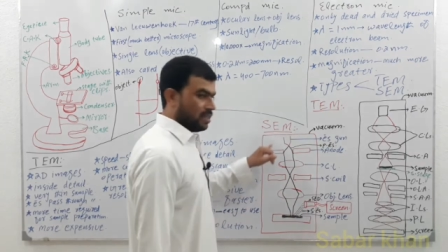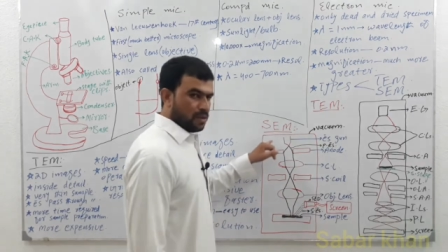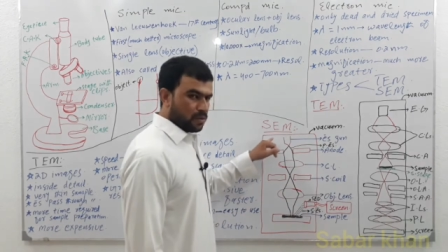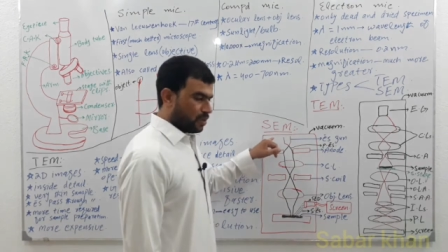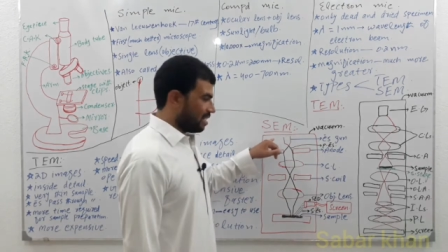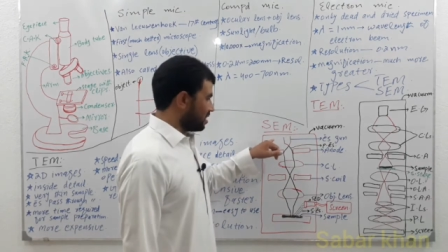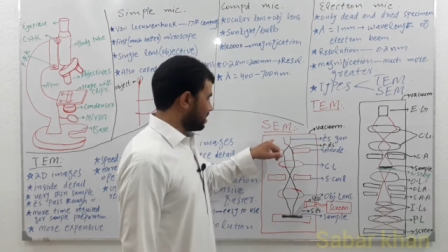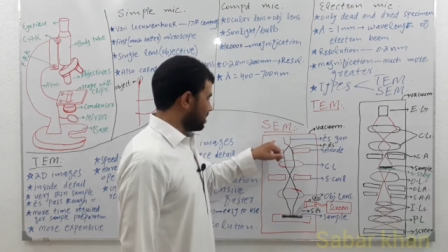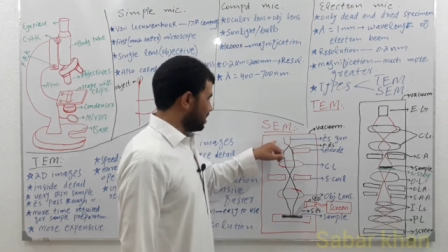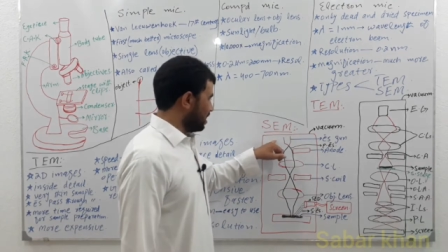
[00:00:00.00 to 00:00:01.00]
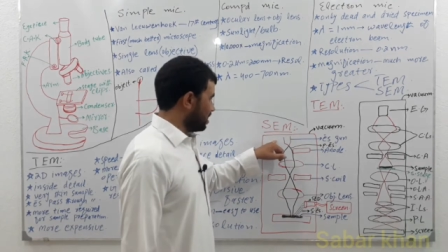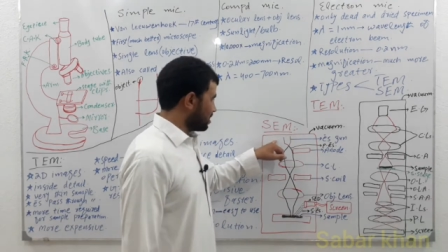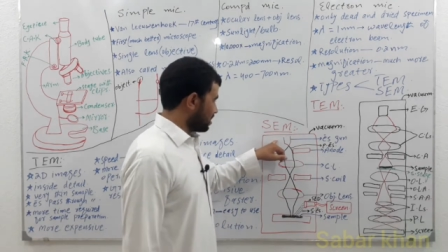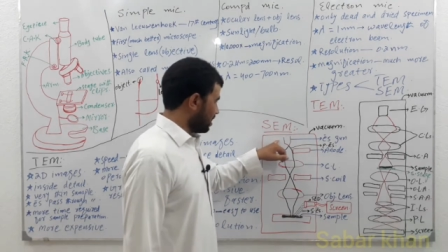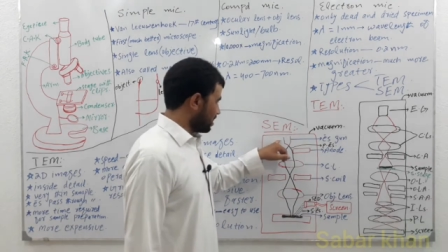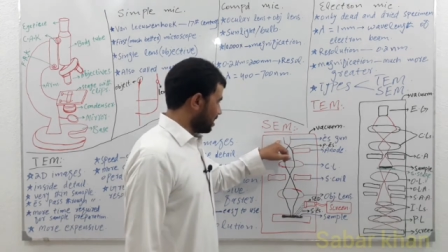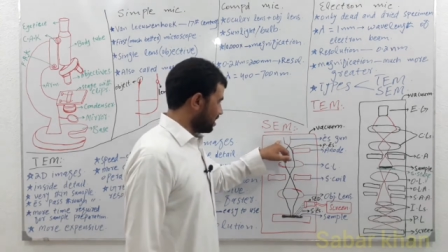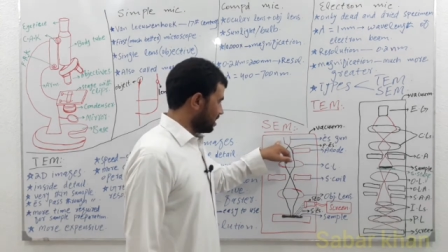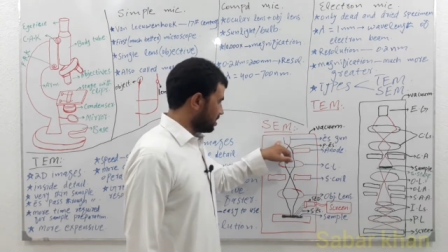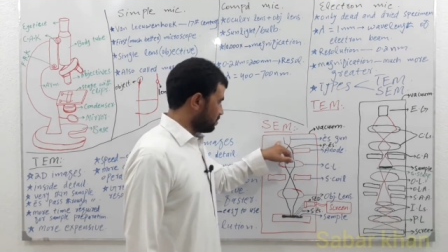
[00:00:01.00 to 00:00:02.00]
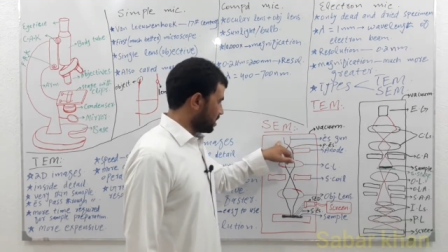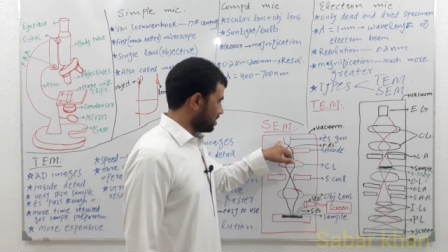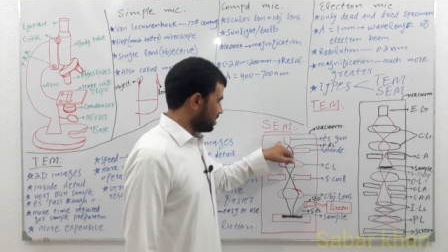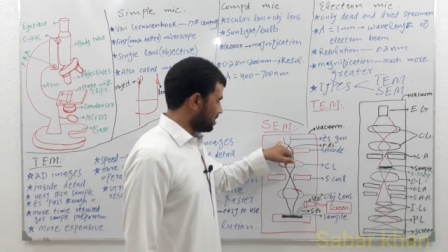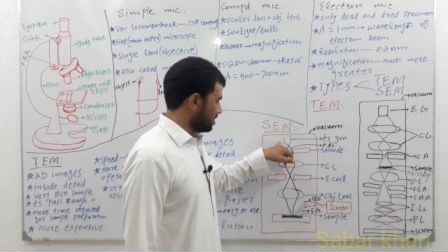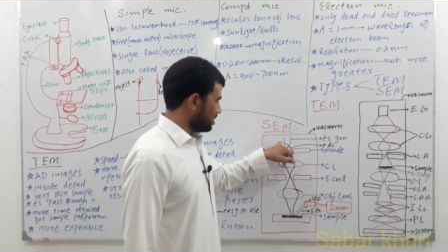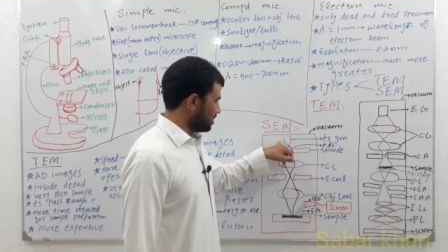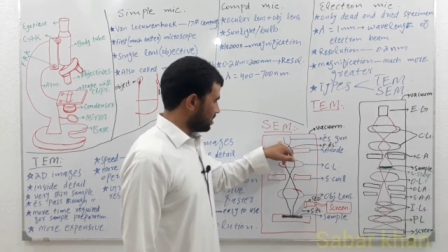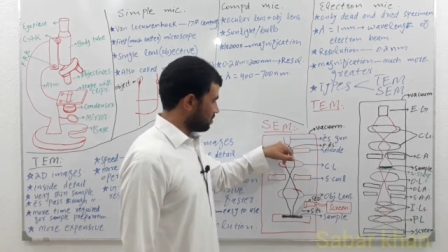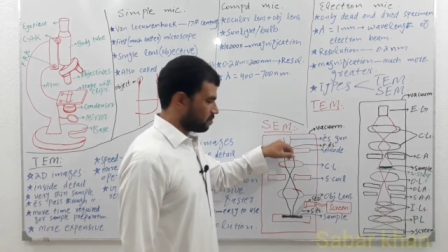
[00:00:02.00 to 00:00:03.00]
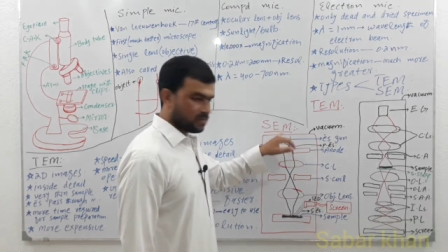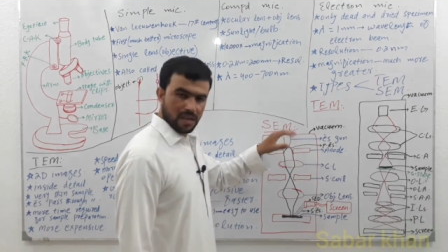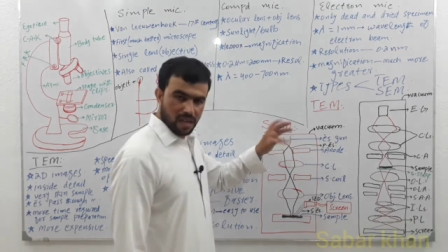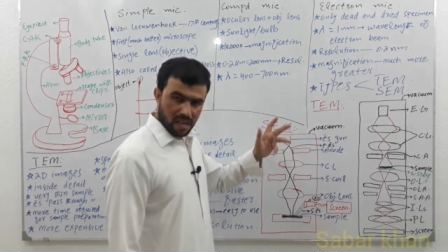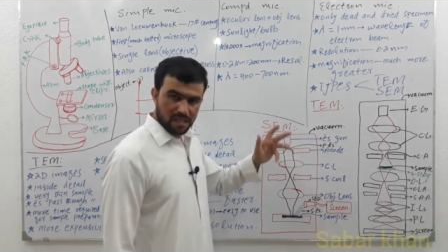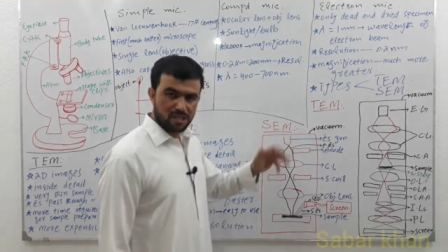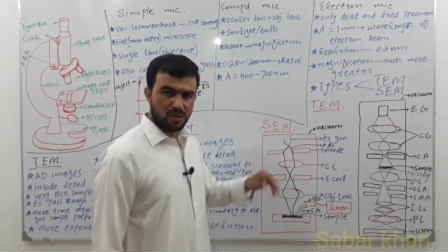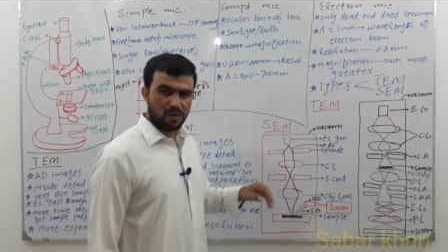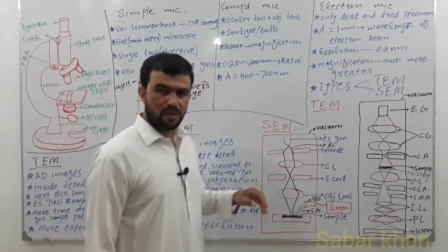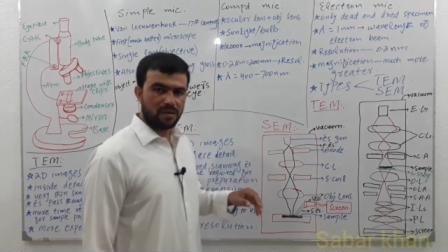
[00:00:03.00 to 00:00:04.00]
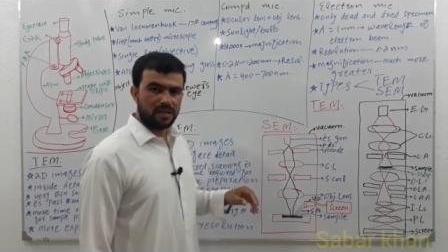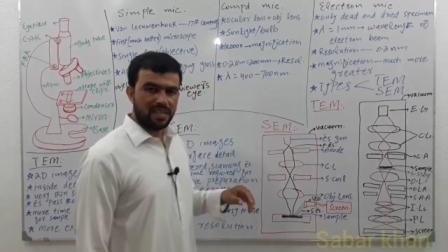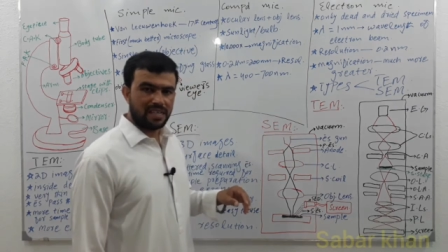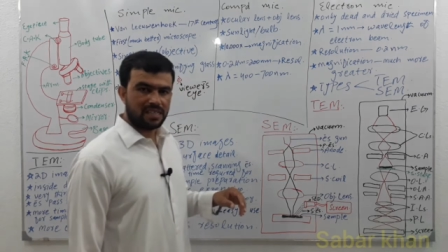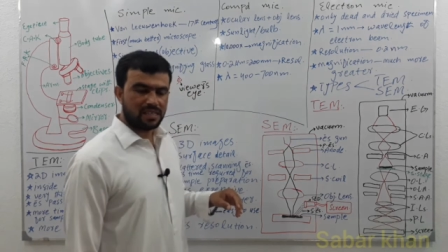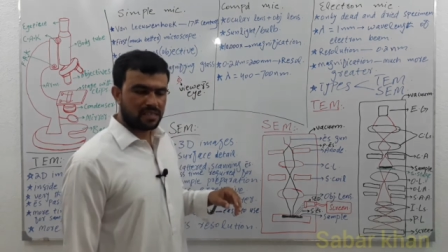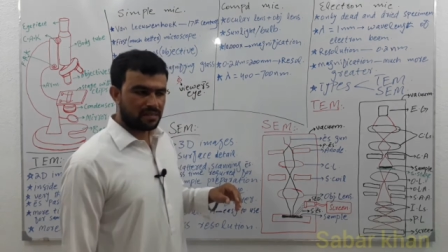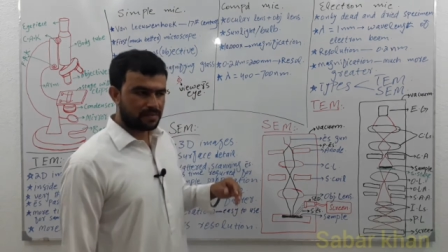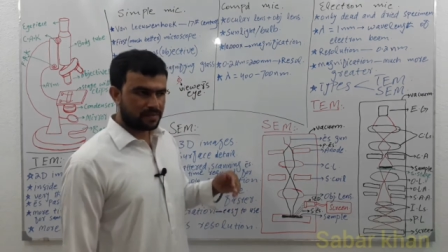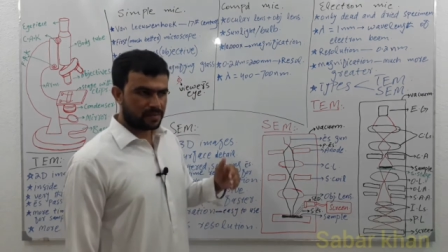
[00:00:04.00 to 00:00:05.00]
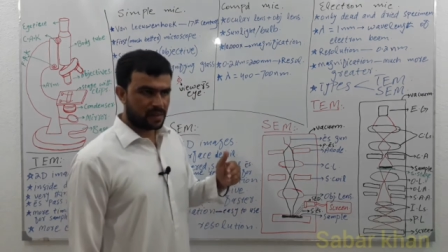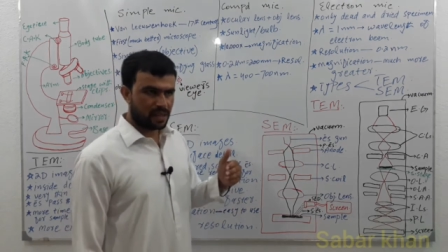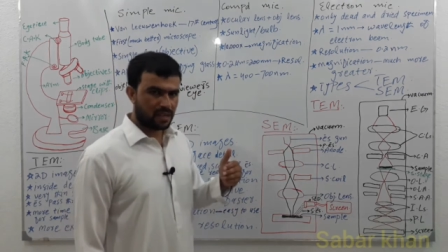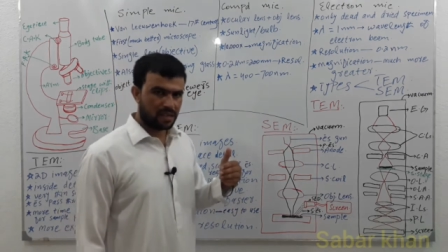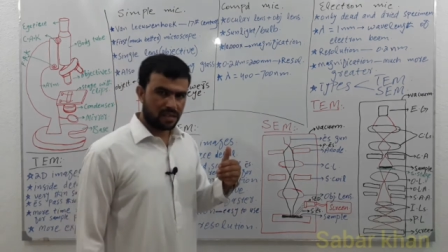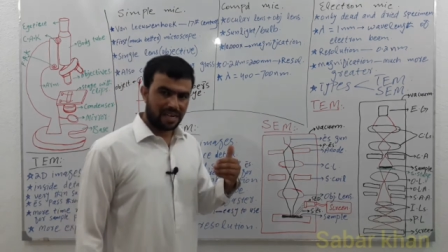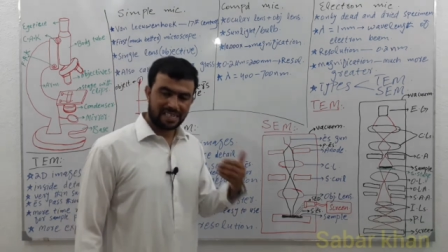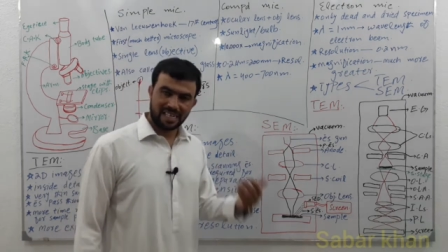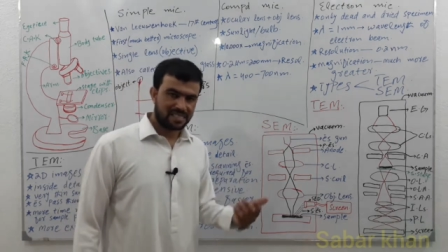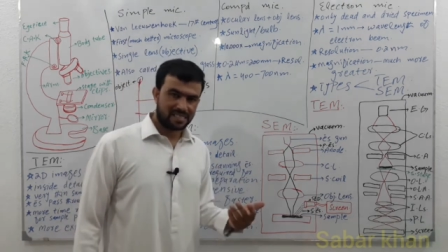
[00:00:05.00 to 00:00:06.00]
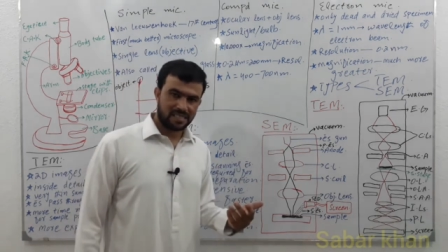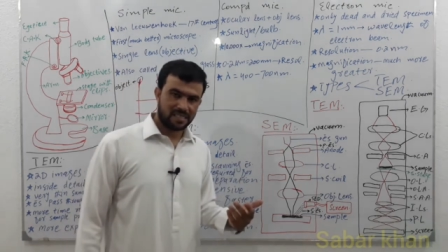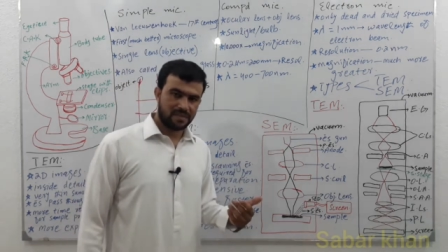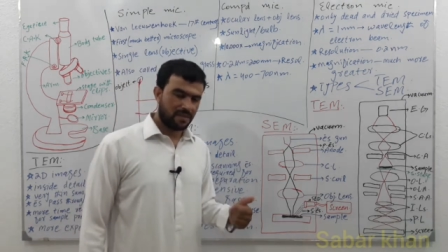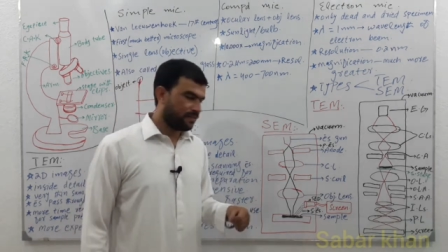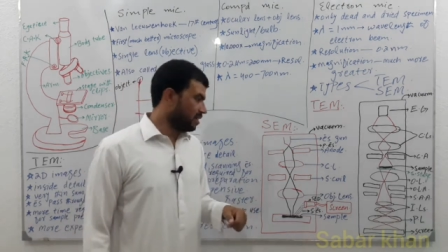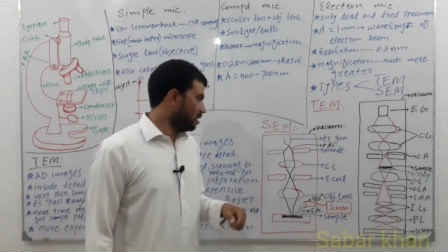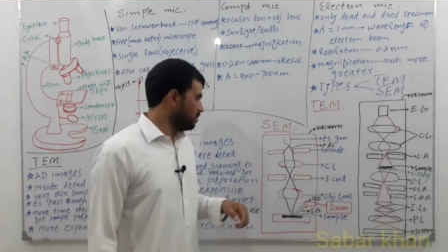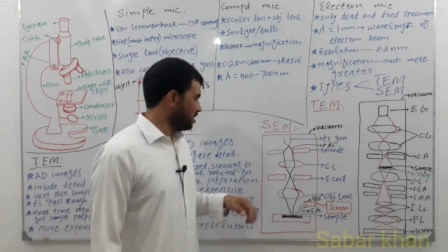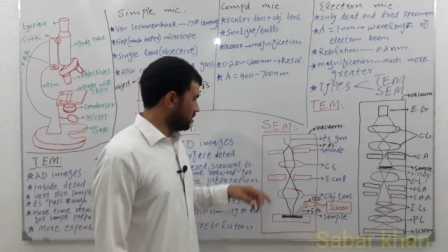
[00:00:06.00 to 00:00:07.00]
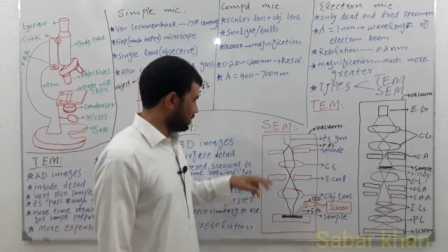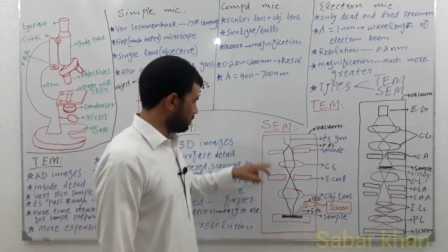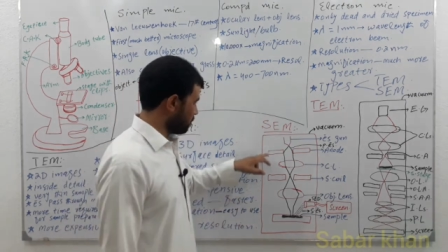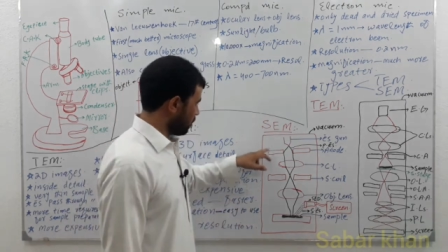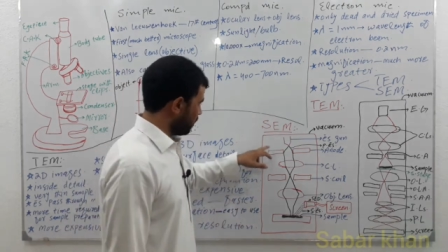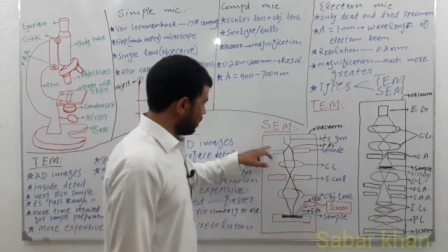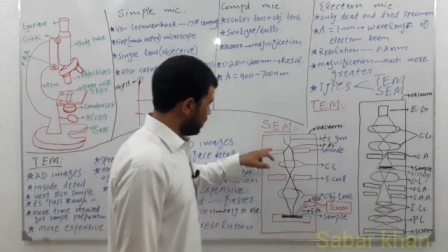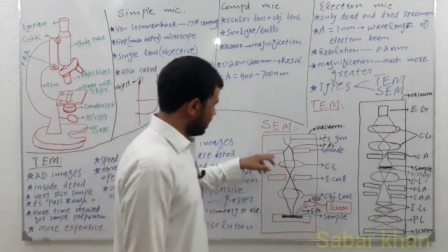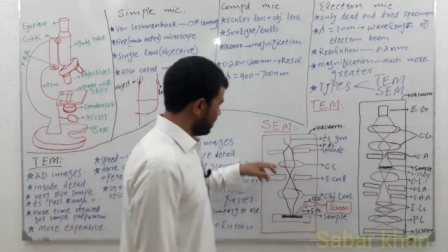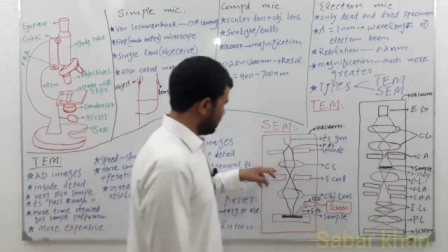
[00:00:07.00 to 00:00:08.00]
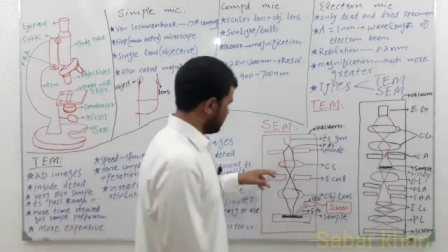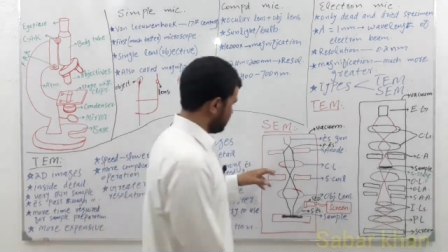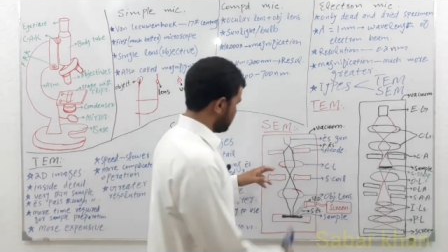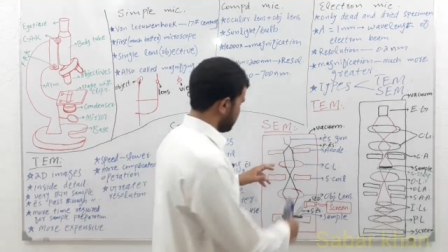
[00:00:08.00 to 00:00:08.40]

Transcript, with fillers: where the electron gun is present that is also in um, a tungsten filament and